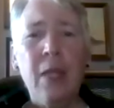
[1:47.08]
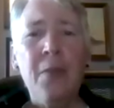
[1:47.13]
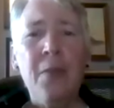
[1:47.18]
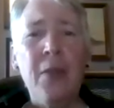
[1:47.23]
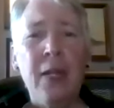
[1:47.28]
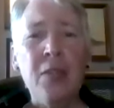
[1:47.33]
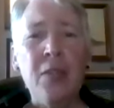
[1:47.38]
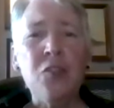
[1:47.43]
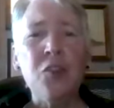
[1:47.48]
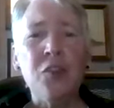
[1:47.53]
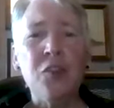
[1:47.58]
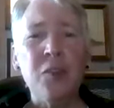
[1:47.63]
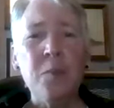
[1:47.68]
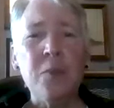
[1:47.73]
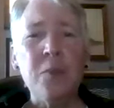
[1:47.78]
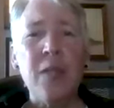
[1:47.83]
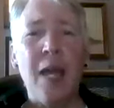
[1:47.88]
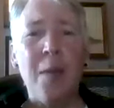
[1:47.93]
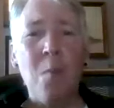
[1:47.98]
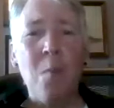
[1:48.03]
And then I took
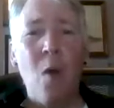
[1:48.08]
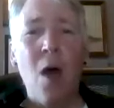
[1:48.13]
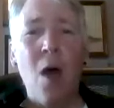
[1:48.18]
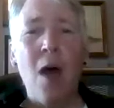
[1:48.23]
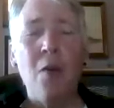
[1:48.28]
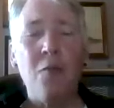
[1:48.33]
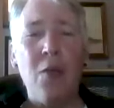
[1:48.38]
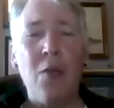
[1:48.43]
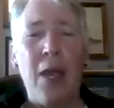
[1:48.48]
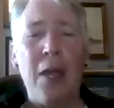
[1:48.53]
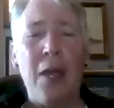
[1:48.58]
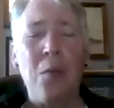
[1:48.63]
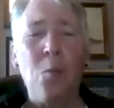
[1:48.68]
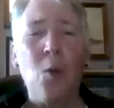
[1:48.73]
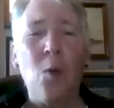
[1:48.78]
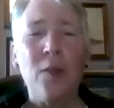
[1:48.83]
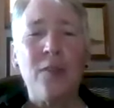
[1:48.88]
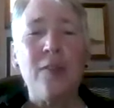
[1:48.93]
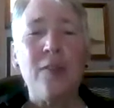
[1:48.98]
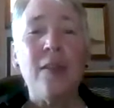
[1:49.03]
some time off, and
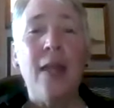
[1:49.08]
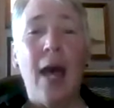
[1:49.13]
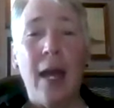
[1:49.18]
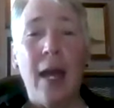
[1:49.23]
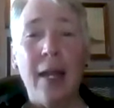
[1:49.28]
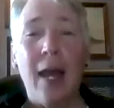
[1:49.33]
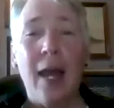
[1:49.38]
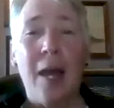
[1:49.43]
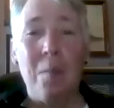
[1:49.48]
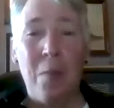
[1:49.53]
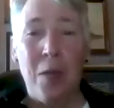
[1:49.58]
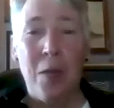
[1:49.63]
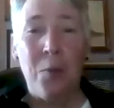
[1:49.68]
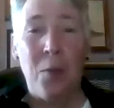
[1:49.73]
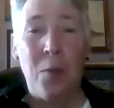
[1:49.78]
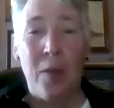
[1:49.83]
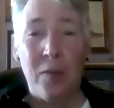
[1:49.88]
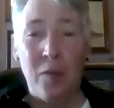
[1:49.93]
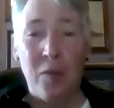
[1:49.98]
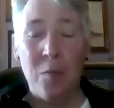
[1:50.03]
what's not on my
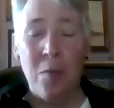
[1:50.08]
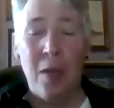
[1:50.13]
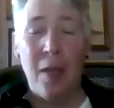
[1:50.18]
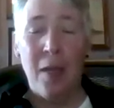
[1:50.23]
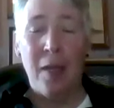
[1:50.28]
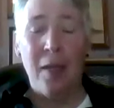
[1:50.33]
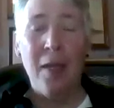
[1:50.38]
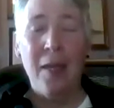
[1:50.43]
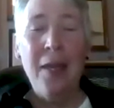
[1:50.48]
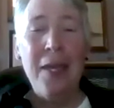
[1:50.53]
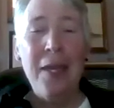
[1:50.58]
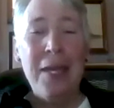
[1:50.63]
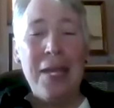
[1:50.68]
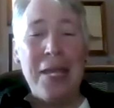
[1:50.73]
resume